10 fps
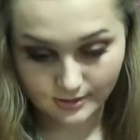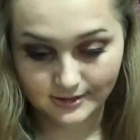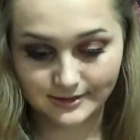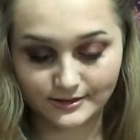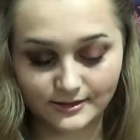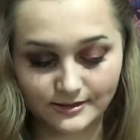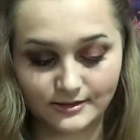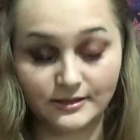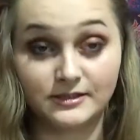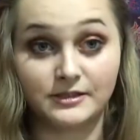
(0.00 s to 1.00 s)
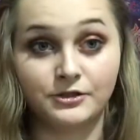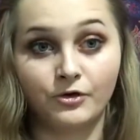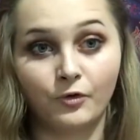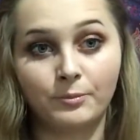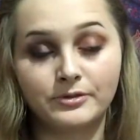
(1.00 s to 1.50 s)
And it says it's a
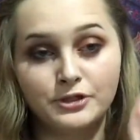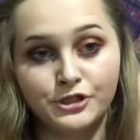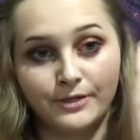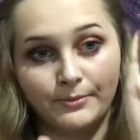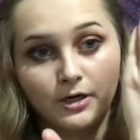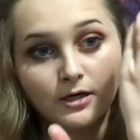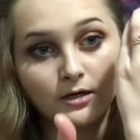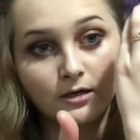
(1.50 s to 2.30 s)
taupe shimmer.